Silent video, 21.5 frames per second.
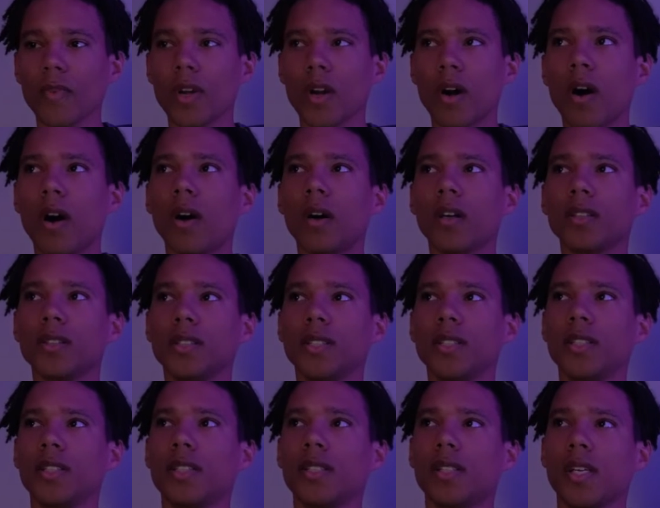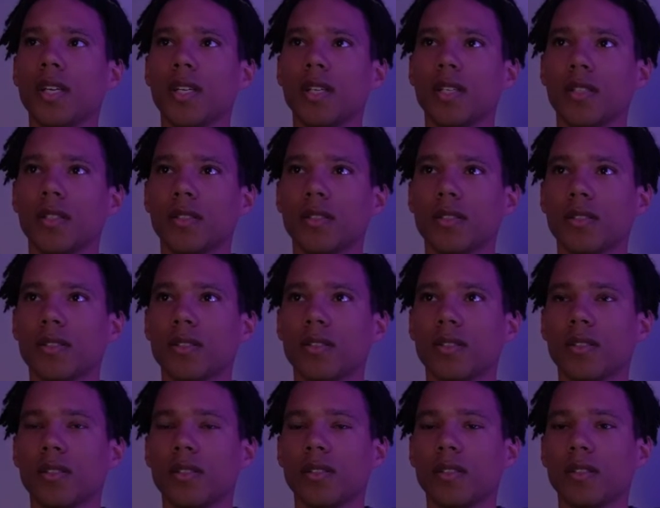all of these things
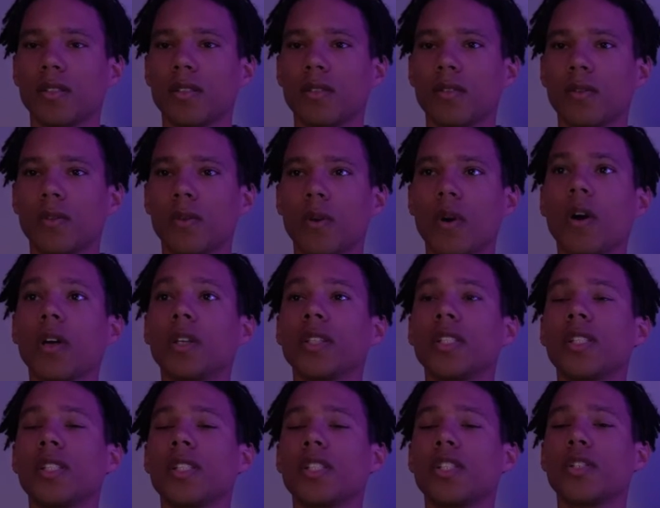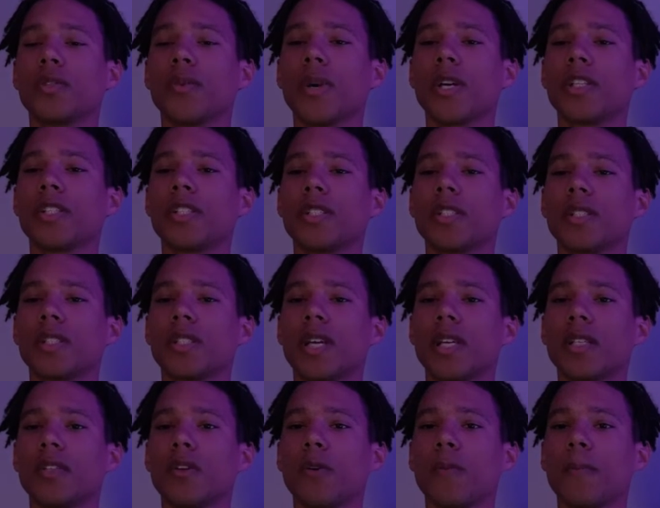or all these situations
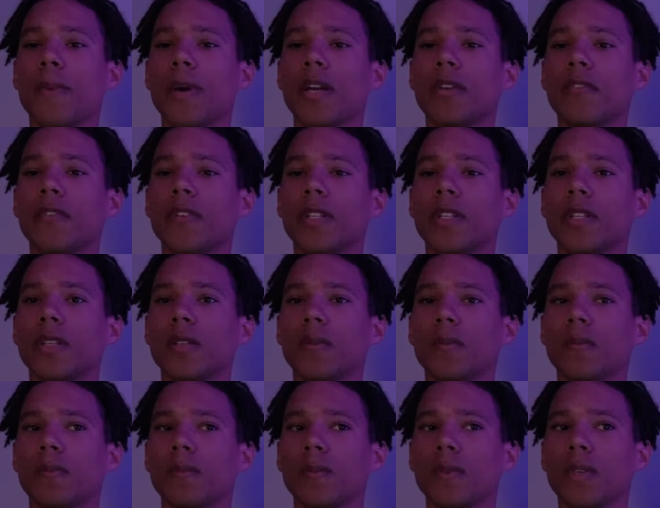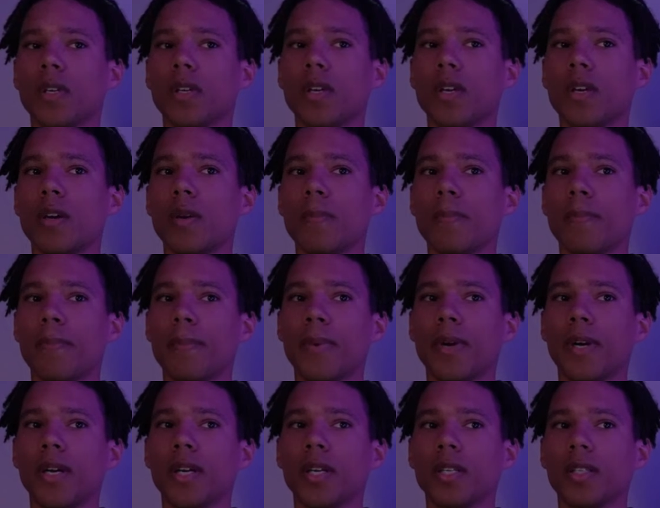that don't benefit them,
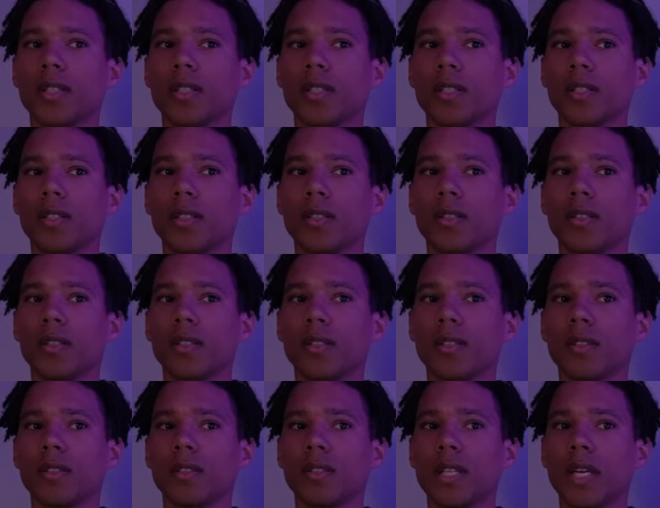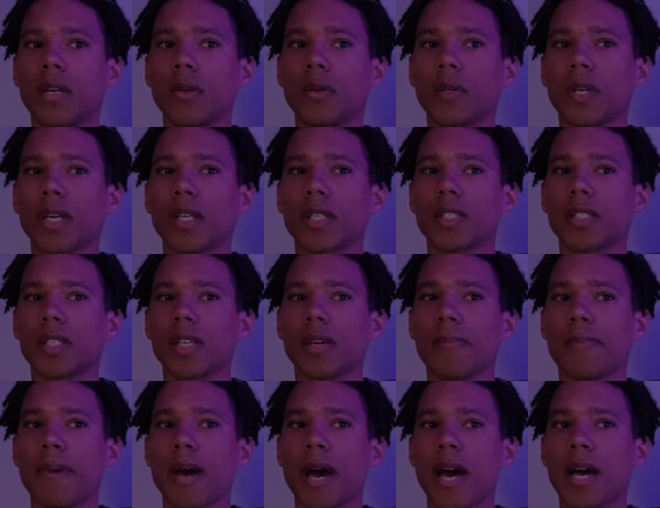but they don't like
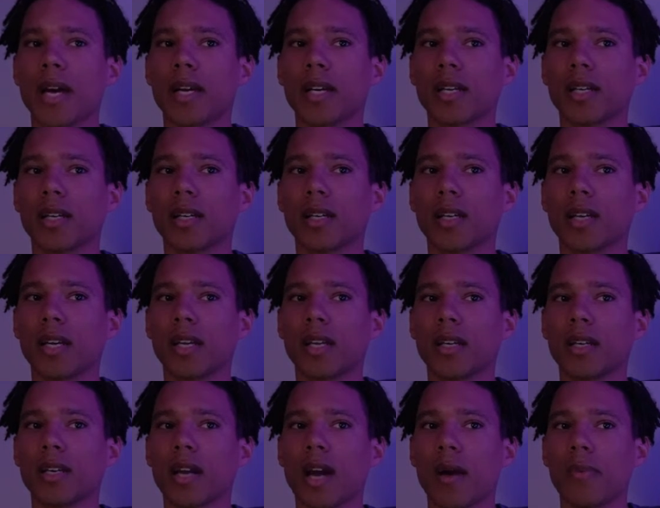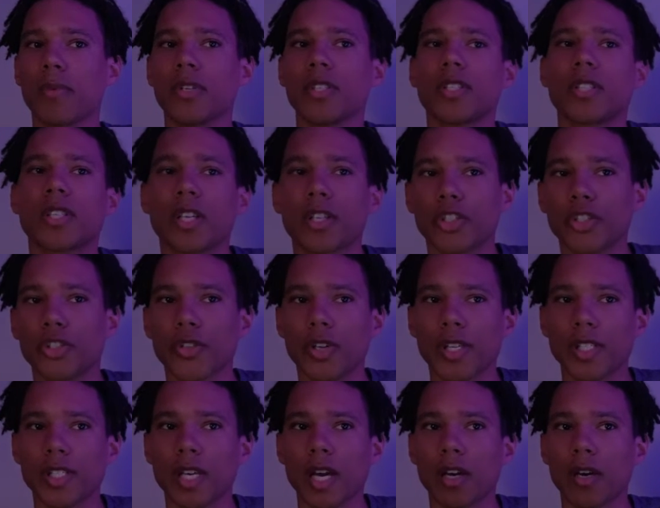sit back, and I wouldn't say
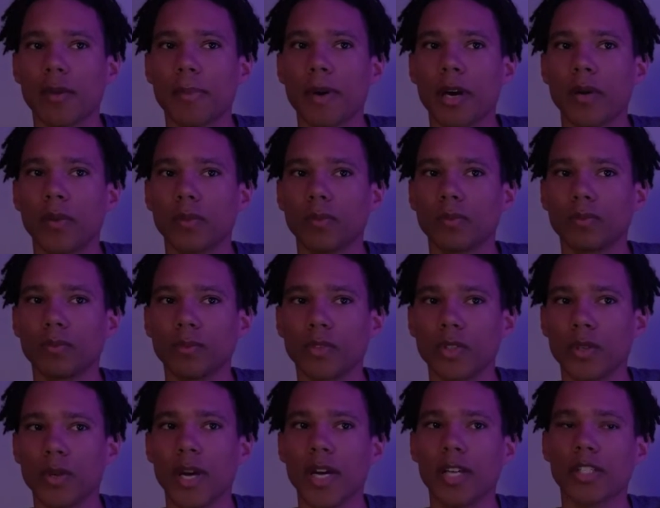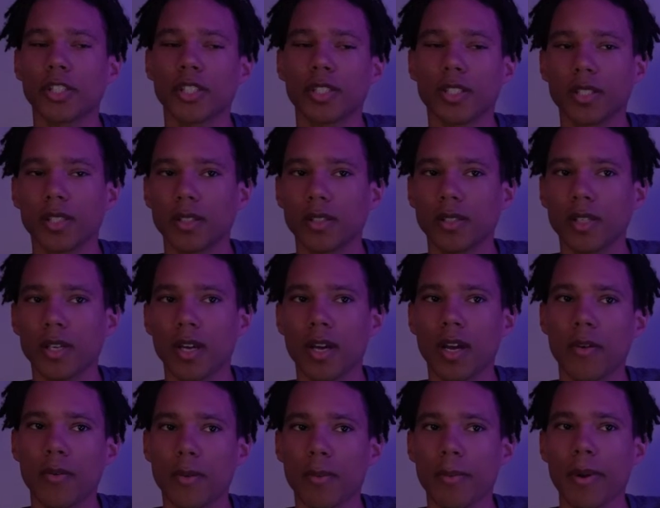stress out about actually
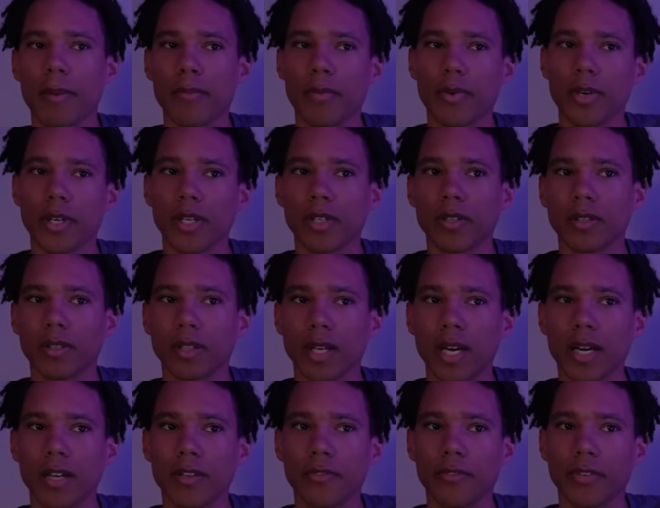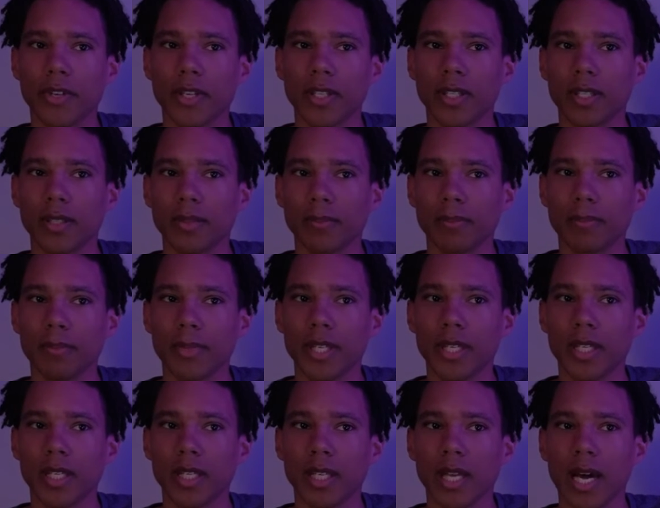remembering your life and
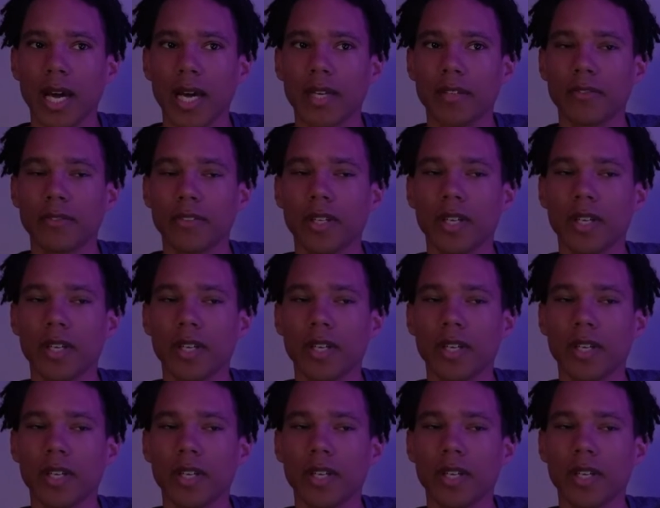being alive,